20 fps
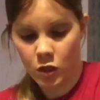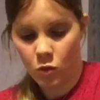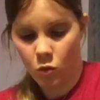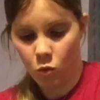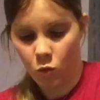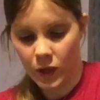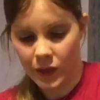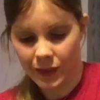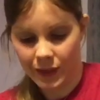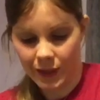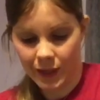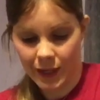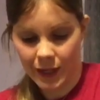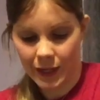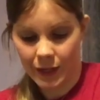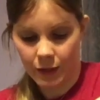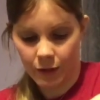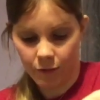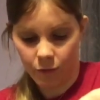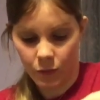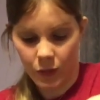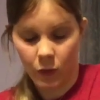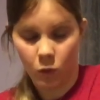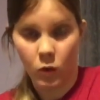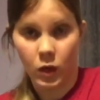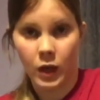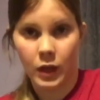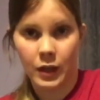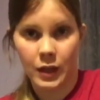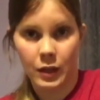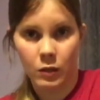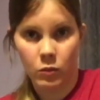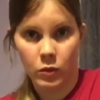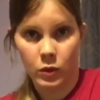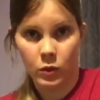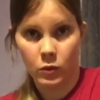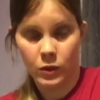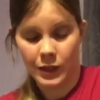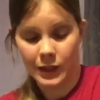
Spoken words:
with the height of my walking boot